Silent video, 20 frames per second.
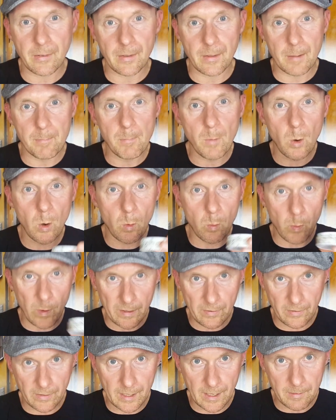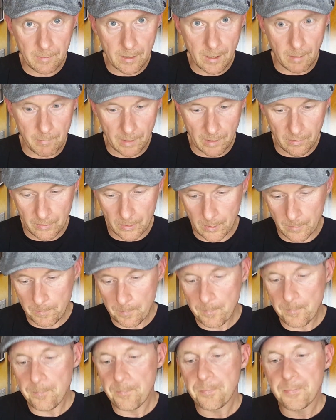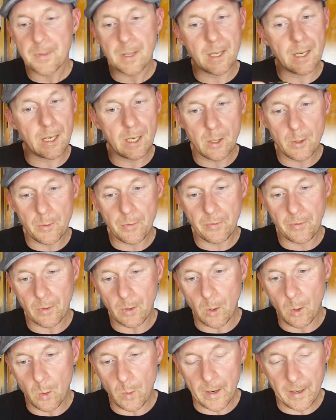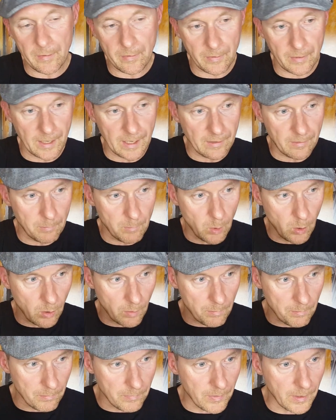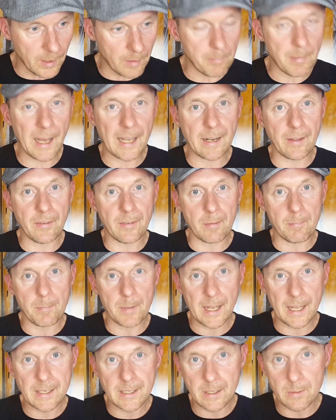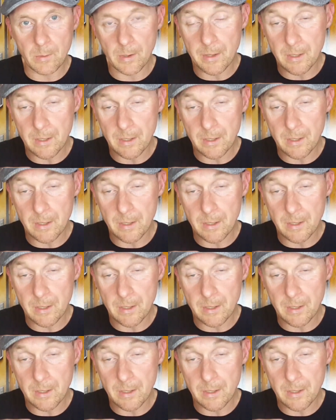the more whiskey coming through. Loose always gets more balanced and blended with the